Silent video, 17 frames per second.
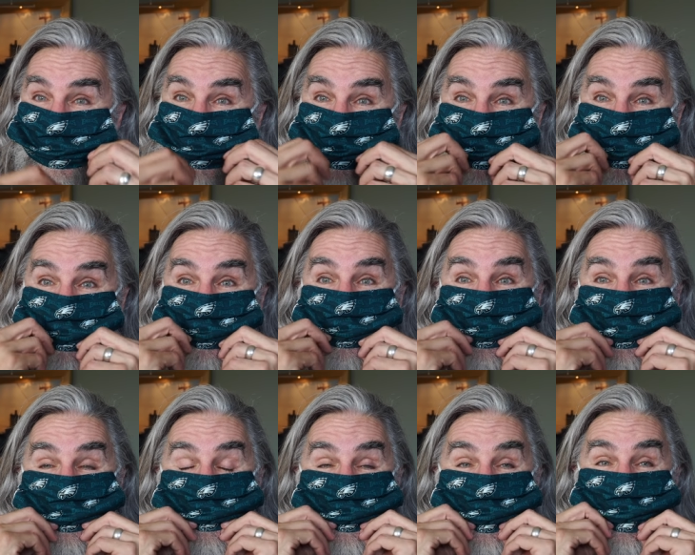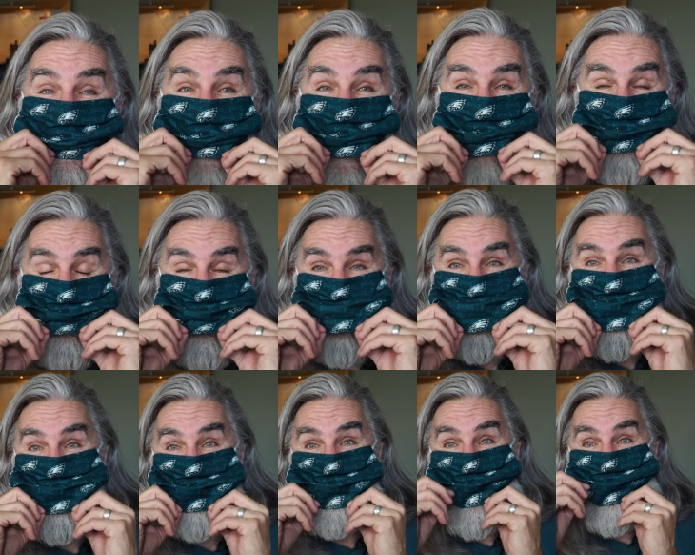Once again, I'm wearing
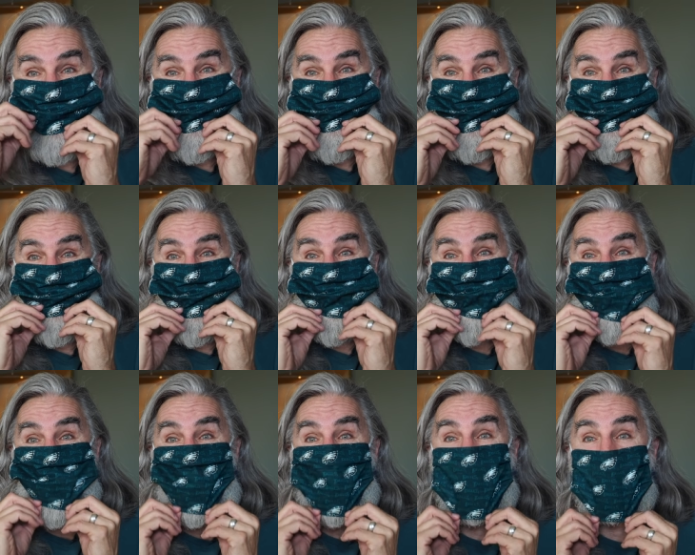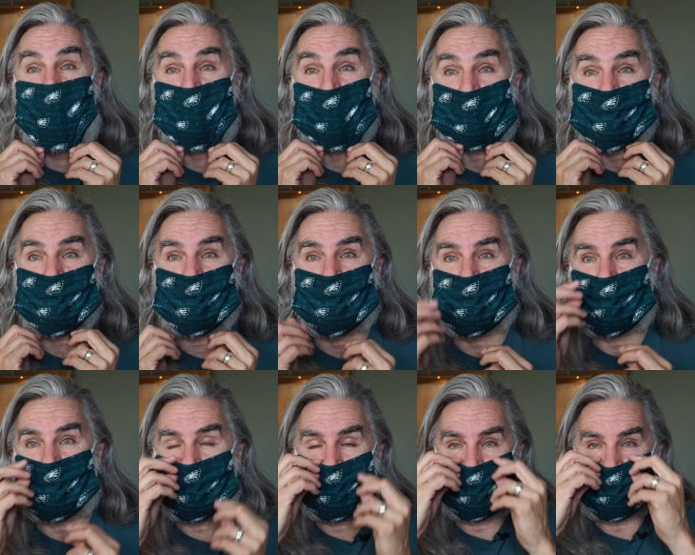this mask. I could cover
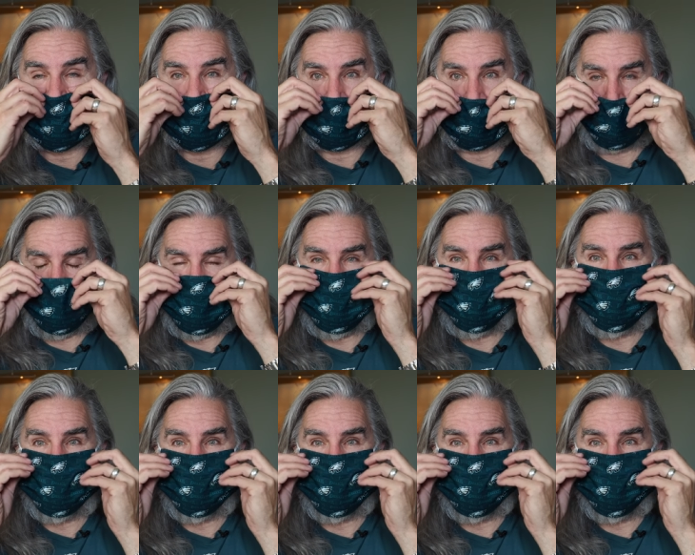pretty